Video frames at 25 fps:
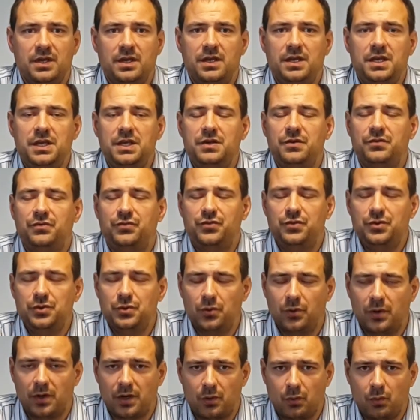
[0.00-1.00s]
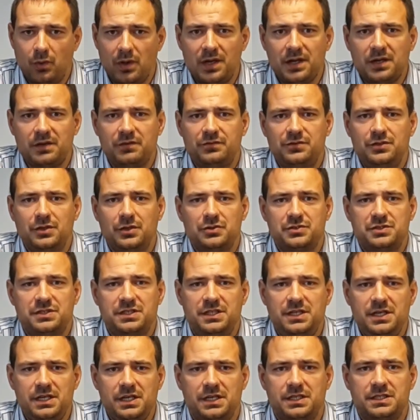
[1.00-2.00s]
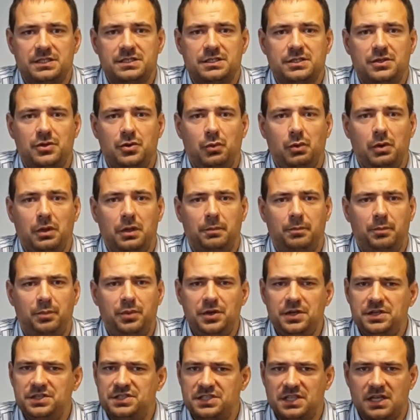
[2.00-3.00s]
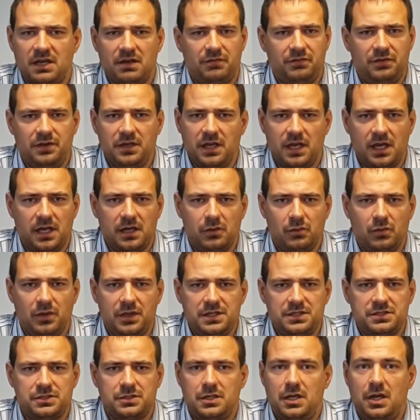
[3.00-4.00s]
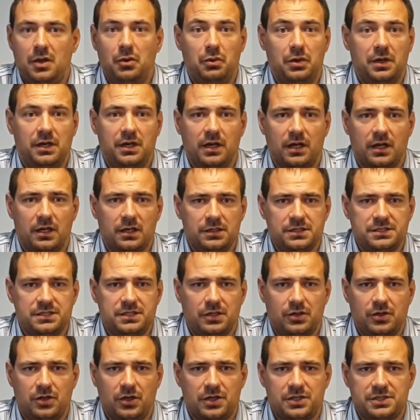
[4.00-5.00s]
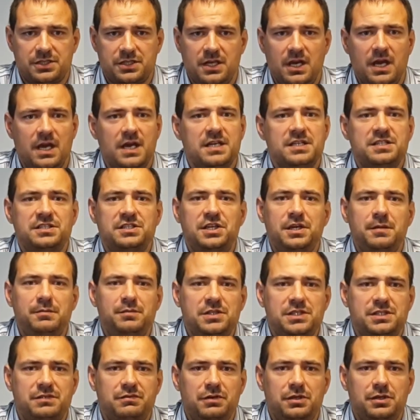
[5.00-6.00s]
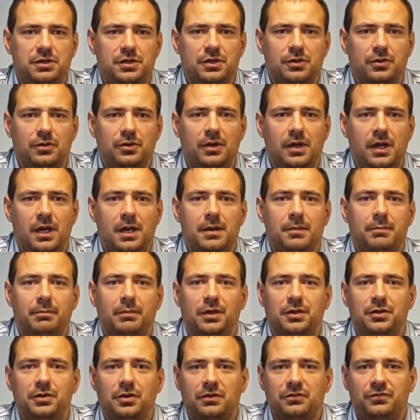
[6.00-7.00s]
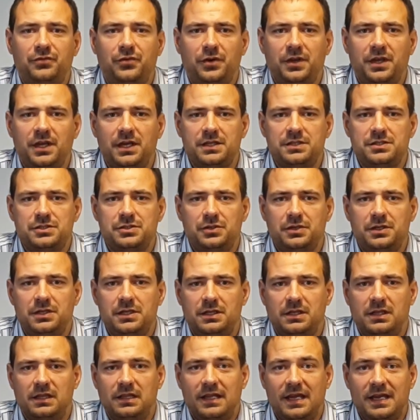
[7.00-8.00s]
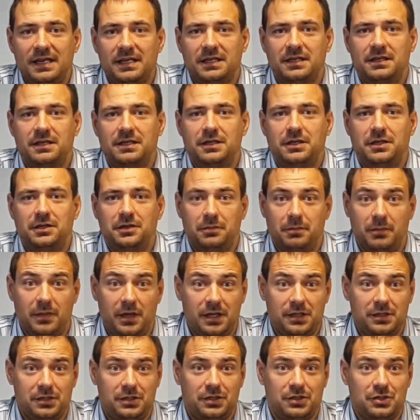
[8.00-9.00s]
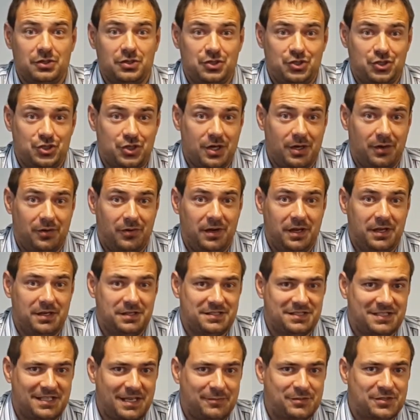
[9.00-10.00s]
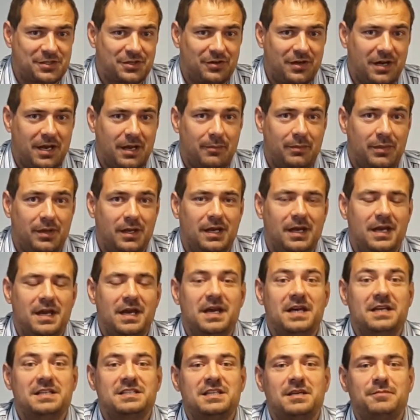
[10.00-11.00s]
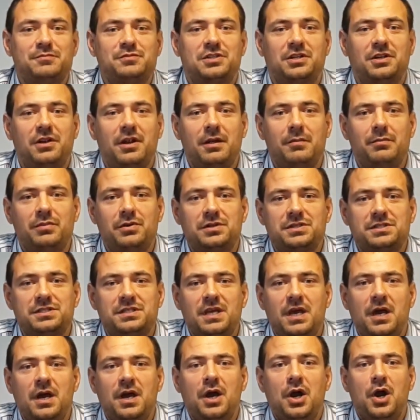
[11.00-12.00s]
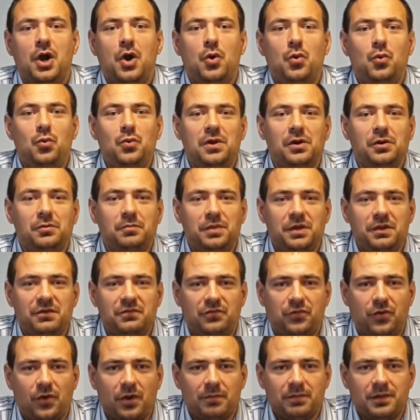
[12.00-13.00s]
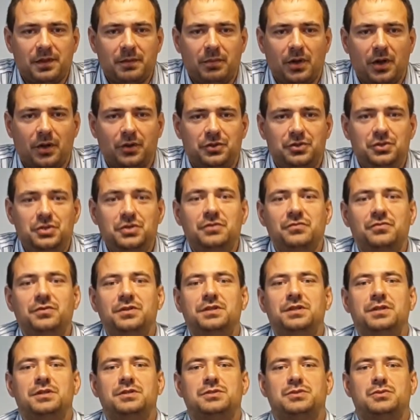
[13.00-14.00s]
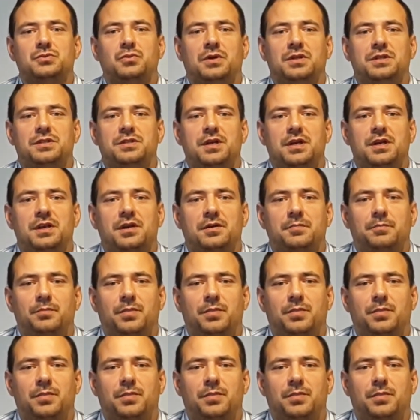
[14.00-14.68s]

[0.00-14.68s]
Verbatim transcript: If you are one of those geeks who will print something anyways, regardless the cost, skip this video, but don't forget to hit like, comment, share and subscribe. Subscribers will be informed about new videos when they are